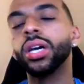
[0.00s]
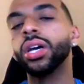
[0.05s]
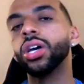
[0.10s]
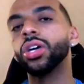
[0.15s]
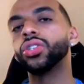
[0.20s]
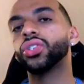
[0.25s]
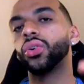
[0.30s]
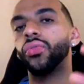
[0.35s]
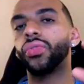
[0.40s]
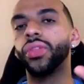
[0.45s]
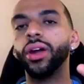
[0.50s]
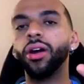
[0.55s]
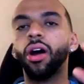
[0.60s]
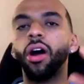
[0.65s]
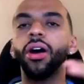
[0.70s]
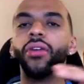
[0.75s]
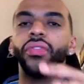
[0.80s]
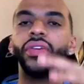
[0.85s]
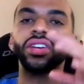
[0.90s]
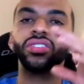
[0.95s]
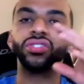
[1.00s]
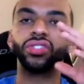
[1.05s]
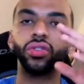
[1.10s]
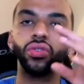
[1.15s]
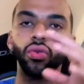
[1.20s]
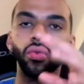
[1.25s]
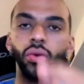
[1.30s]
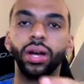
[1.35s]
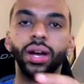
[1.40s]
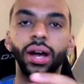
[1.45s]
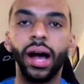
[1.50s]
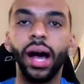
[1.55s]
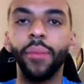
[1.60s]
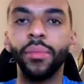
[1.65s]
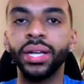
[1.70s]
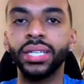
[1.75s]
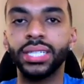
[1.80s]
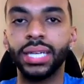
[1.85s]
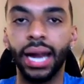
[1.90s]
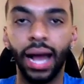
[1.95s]
So there are these new
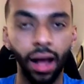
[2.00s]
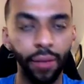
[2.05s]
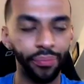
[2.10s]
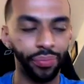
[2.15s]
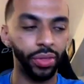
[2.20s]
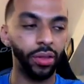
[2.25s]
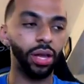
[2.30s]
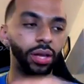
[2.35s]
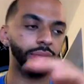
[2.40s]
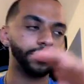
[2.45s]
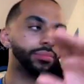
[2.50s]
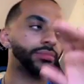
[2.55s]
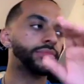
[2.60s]
comments, and look,